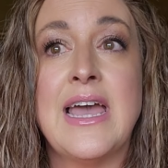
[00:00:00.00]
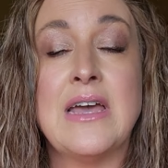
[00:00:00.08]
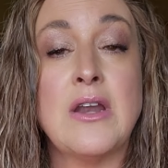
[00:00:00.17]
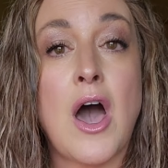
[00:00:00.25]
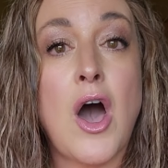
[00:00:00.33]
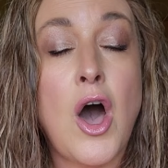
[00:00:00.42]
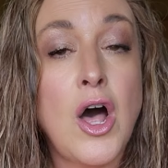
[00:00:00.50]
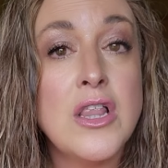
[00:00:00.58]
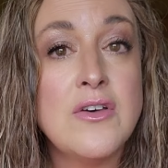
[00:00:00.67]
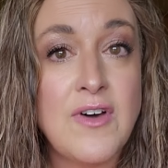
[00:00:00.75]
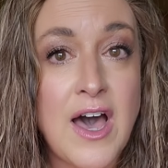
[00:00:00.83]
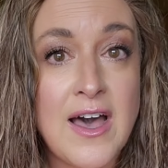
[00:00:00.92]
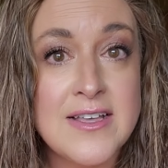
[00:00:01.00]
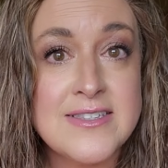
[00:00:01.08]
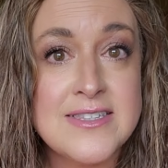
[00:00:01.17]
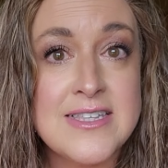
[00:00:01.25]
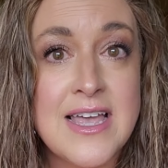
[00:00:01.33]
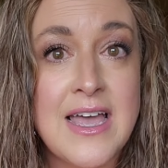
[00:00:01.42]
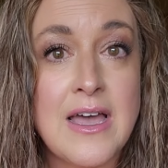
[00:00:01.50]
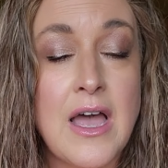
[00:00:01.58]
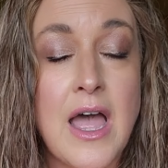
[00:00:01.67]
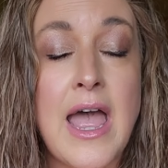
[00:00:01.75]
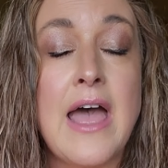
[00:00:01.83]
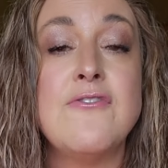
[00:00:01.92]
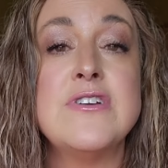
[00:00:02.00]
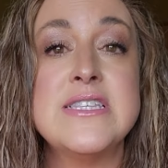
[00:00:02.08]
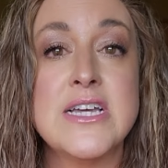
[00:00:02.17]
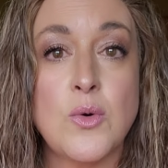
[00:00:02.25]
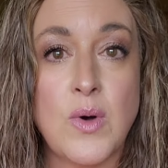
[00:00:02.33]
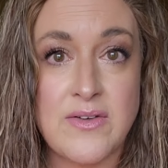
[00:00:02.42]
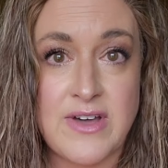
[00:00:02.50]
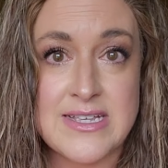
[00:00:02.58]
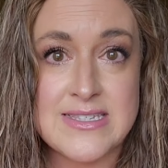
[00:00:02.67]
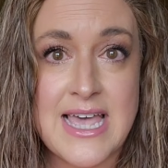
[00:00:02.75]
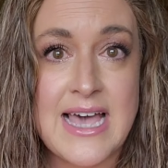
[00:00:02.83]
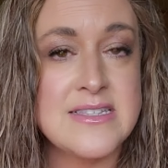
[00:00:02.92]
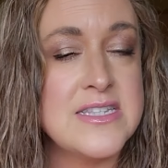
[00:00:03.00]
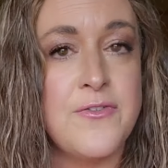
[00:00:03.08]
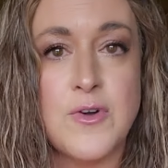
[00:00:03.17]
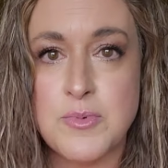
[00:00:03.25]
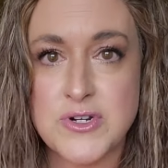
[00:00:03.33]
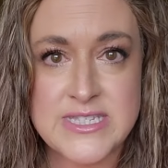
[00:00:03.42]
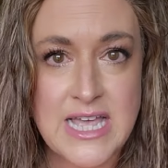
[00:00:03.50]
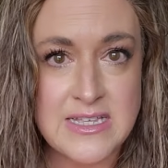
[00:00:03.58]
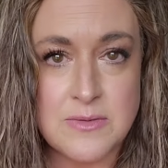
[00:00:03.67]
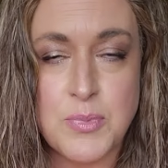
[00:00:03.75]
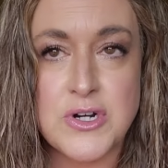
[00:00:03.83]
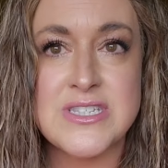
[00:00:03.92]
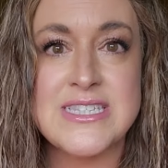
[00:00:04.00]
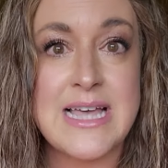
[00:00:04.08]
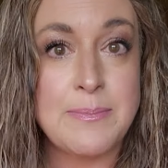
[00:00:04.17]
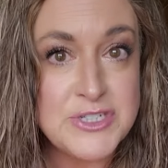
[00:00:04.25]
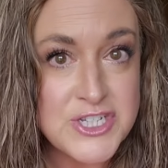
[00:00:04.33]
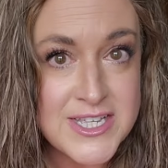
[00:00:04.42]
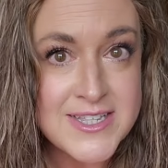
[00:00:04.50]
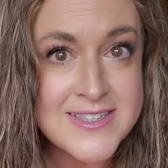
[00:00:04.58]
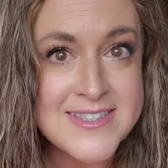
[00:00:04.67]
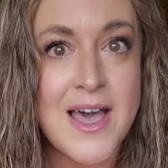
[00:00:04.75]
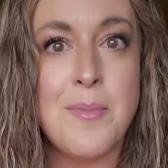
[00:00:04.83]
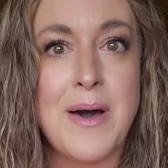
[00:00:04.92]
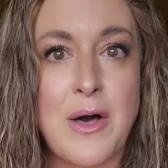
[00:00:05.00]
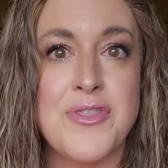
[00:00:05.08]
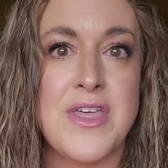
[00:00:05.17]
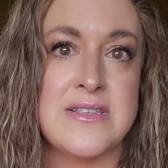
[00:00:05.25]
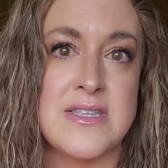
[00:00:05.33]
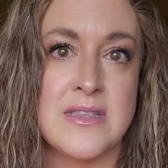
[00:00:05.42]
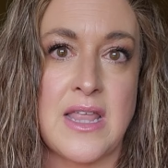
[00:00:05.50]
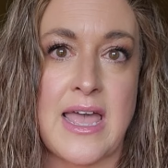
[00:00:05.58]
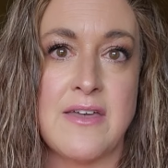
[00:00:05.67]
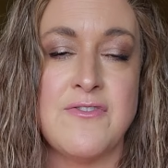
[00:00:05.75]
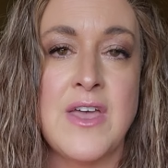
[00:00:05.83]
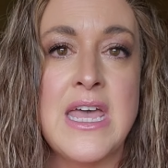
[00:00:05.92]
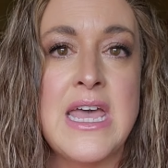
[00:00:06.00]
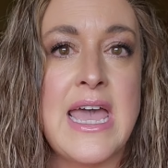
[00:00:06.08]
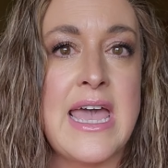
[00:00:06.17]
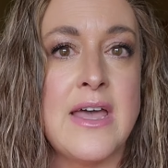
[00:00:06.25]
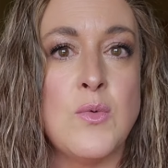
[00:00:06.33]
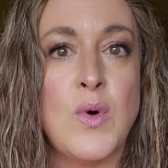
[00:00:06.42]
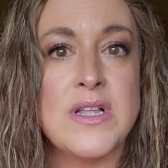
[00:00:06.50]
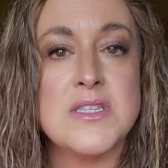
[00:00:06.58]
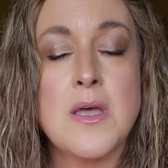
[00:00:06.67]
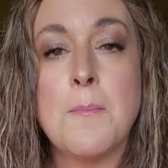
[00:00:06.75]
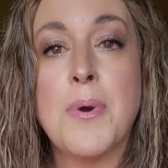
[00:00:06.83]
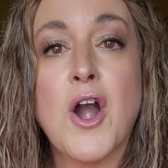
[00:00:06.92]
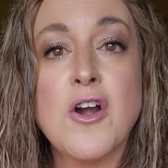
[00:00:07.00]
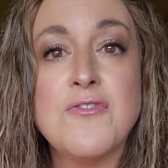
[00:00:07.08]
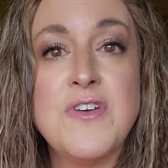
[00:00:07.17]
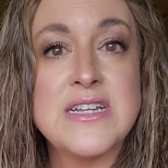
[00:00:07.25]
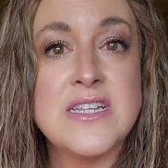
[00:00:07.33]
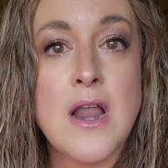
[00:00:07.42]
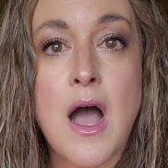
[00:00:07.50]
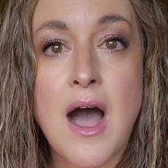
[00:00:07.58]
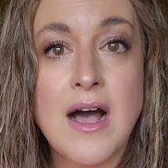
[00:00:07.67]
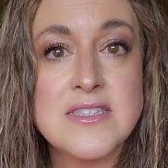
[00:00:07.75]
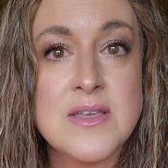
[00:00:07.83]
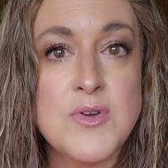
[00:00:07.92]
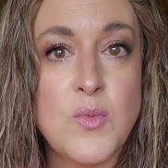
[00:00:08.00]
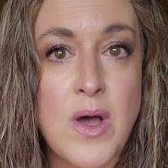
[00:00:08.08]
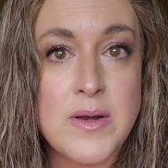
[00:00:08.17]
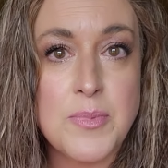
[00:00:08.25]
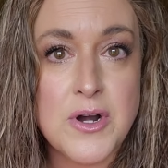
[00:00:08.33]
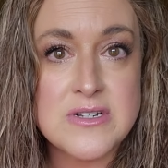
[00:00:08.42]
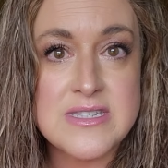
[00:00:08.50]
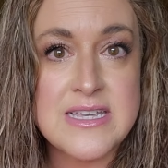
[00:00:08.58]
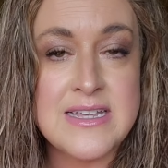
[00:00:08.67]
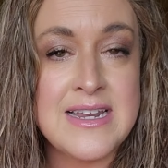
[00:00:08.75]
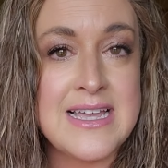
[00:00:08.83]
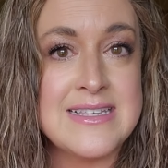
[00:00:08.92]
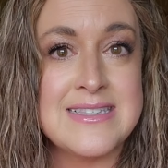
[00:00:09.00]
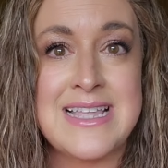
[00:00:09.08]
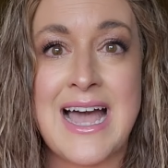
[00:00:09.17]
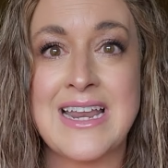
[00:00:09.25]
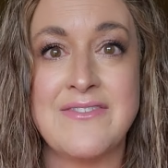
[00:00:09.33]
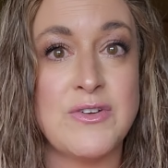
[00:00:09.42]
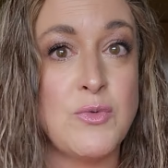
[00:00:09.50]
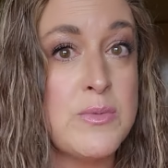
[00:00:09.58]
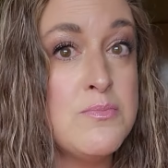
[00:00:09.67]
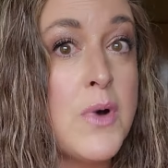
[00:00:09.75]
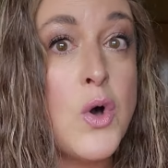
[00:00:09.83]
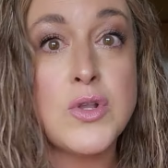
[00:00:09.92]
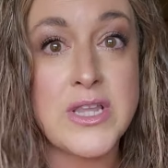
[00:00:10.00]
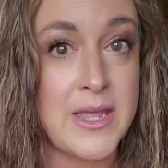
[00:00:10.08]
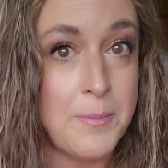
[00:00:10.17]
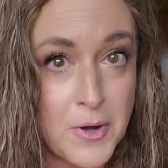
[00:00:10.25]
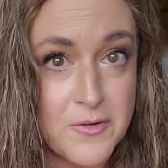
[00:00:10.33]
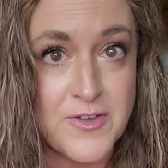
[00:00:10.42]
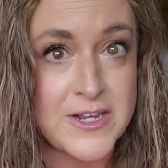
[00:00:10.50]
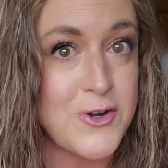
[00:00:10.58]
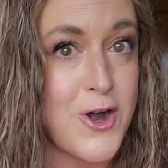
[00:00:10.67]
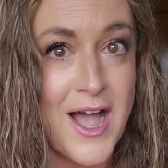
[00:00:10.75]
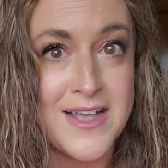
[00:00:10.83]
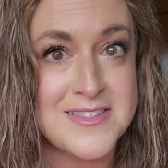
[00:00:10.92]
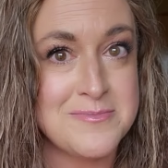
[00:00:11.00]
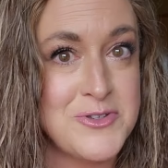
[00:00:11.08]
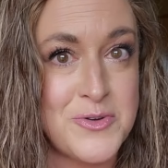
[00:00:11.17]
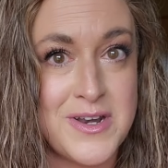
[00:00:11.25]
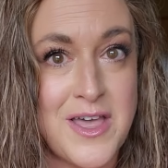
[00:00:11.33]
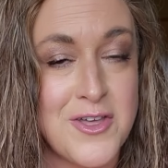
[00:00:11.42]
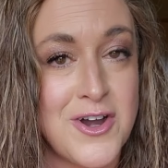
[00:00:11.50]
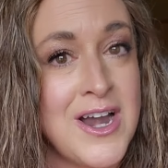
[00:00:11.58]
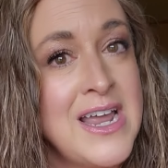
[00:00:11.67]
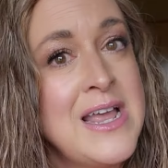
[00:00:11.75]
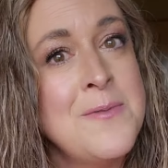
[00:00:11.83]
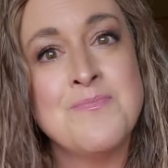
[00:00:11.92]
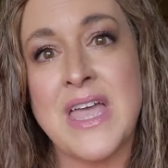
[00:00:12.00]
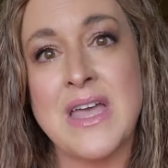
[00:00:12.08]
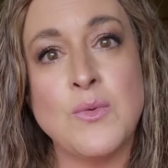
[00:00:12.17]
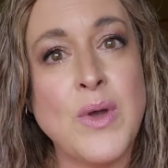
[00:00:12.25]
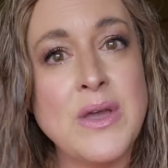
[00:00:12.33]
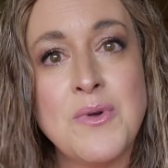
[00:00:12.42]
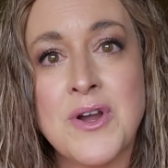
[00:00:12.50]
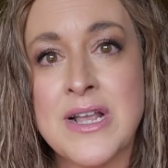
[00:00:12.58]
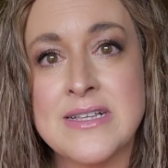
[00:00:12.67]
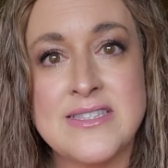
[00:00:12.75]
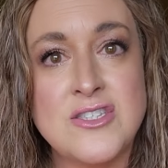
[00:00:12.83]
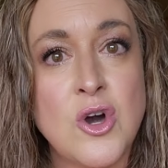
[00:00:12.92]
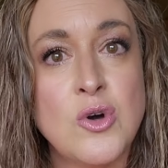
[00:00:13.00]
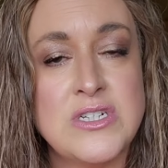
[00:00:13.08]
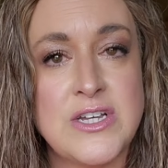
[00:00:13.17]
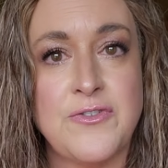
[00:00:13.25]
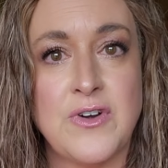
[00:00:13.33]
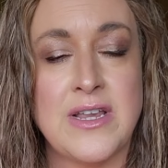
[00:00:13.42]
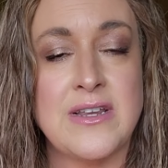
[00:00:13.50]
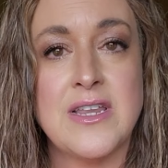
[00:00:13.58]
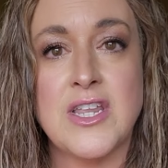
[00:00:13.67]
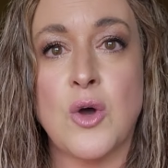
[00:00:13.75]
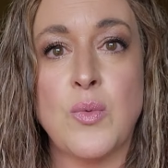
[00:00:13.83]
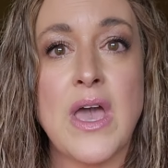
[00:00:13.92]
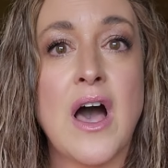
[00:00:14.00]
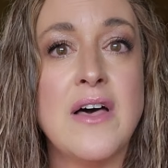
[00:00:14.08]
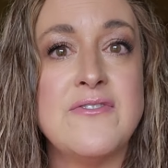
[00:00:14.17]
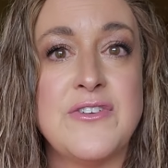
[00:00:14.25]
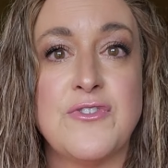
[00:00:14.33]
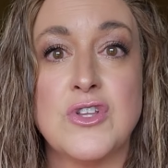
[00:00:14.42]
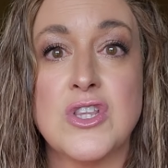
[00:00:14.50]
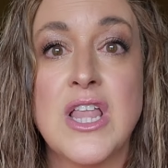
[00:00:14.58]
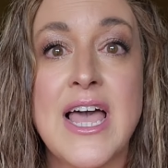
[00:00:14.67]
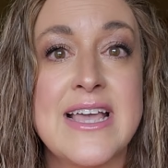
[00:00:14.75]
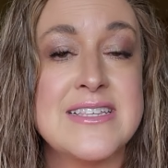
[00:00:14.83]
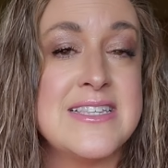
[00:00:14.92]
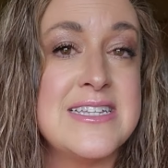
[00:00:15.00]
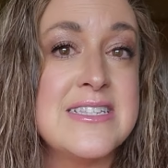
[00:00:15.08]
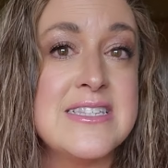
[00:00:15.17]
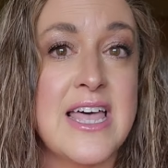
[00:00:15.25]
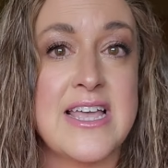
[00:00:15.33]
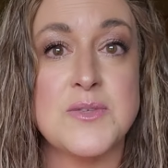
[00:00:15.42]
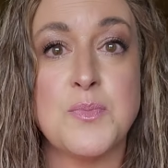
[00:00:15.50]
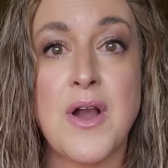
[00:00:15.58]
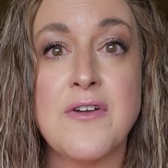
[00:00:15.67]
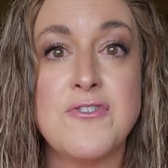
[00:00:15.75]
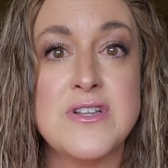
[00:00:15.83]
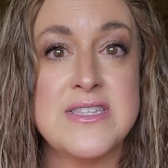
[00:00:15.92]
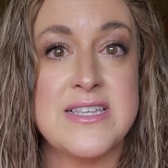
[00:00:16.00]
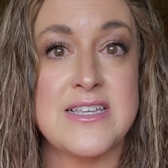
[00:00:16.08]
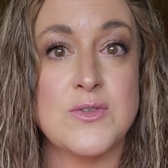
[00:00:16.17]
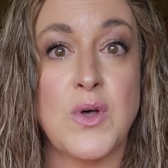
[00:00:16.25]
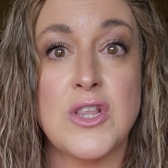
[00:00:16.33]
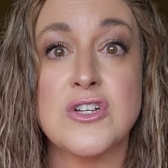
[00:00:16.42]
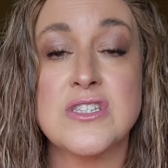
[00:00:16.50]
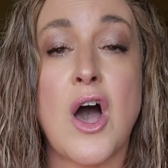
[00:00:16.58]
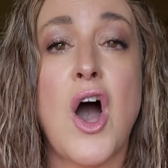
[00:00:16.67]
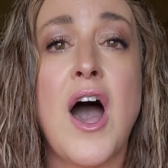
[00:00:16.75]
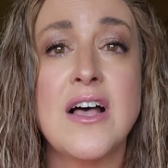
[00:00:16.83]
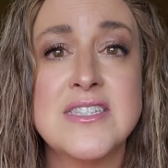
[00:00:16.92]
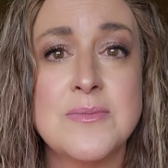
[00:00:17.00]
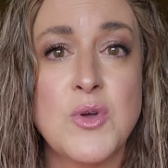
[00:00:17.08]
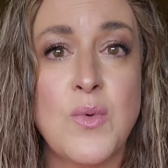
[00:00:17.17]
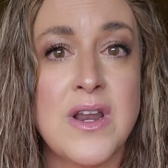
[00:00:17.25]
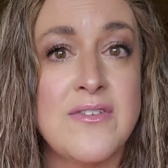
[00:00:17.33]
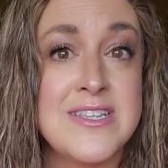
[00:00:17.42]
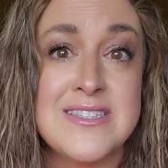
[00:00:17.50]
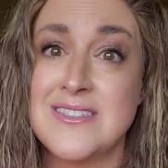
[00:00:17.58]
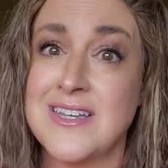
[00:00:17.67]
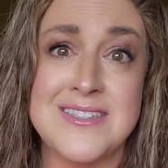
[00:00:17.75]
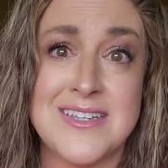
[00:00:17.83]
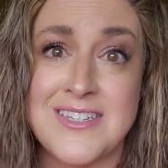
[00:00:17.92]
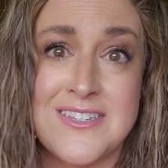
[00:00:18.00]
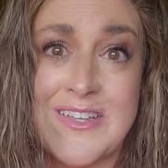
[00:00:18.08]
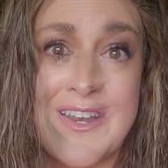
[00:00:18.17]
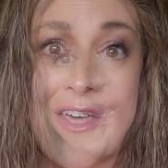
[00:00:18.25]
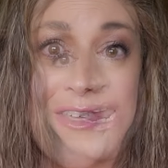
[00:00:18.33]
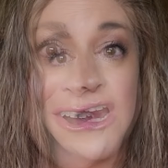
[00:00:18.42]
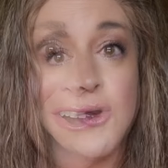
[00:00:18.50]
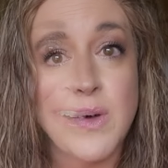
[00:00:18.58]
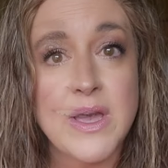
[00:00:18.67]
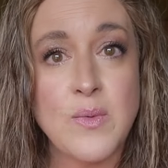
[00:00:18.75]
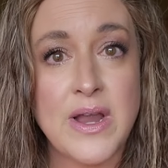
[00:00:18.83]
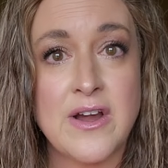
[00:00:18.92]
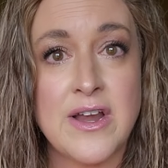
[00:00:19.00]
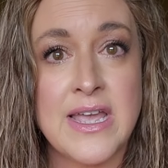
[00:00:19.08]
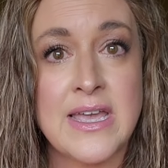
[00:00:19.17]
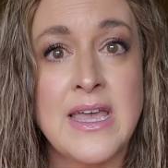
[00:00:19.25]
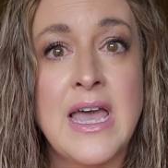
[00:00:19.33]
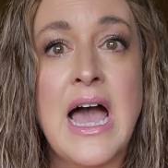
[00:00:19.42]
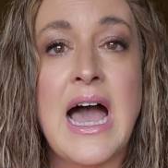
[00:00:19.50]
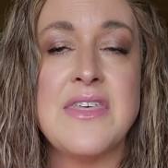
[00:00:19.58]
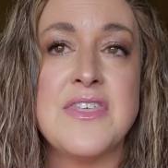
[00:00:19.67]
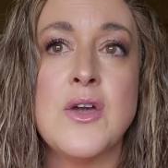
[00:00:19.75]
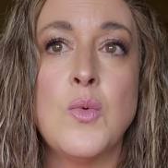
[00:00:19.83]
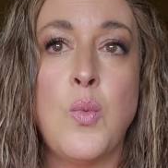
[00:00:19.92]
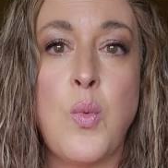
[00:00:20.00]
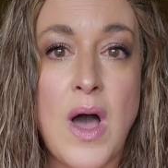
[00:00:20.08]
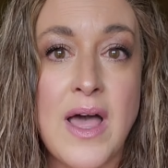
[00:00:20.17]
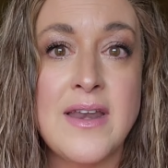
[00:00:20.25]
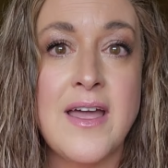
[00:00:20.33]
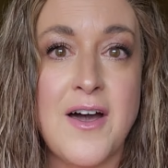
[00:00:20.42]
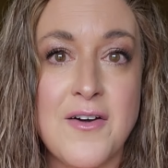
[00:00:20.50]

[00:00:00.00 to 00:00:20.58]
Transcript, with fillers: And all of us every single one of us has different perce perceptions about things in life. And what's perfect and awesome to one person is not even remotely perfect or awesome to another. And wig wearing is no different. You know, we all have different likes, dislikes, preferences. What looks awesome to one of us doesn't With to another. Hair wig wearing, I think one